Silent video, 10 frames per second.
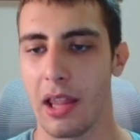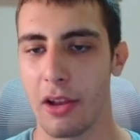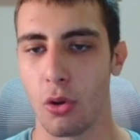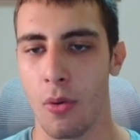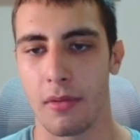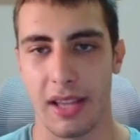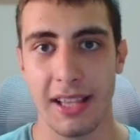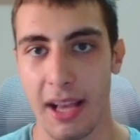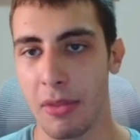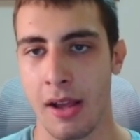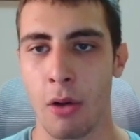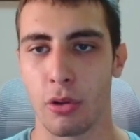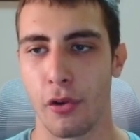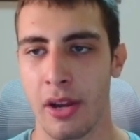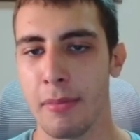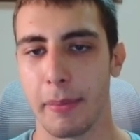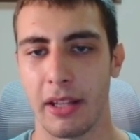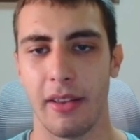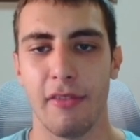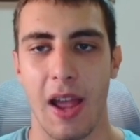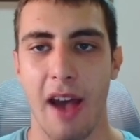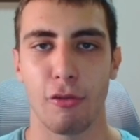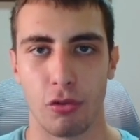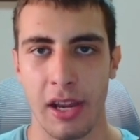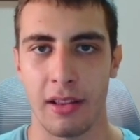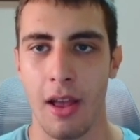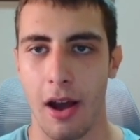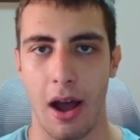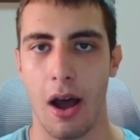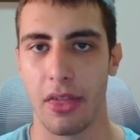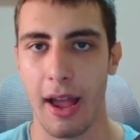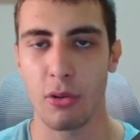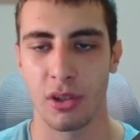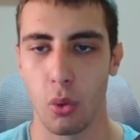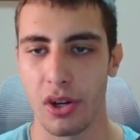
They like to get something out of your email, but if they have to read 1,000